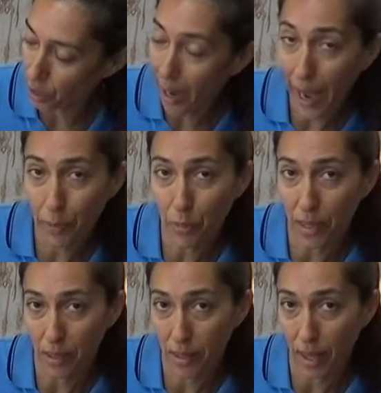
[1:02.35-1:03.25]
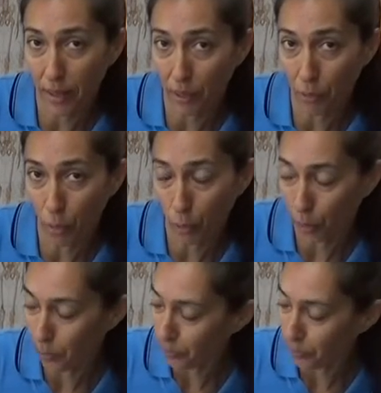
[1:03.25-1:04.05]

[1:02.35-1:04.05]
your abdomen slightly forward.